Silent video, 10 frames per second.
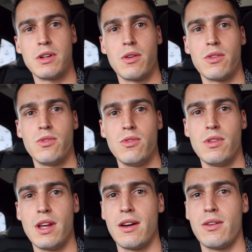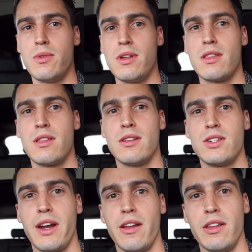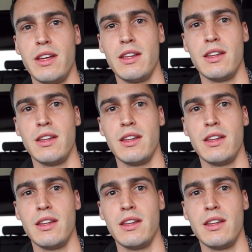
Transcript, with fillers: we're going through now with shout out Lee. I